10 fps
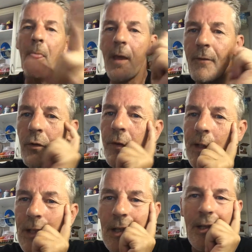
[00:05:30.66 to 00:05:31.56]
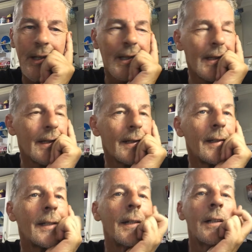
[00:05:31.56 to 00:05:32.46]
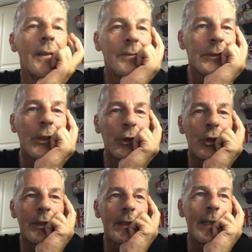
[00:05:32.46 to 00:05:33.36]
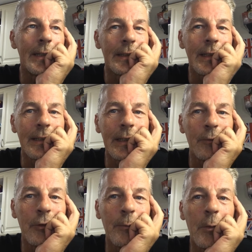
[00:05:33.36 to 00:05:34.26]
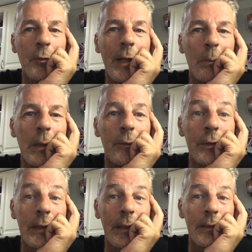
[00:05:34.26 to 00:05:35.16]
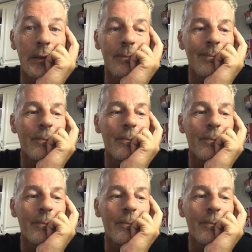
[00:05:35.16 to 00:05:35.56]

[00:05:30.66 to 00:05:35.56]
The other thing that I should say is I come from a family of 6.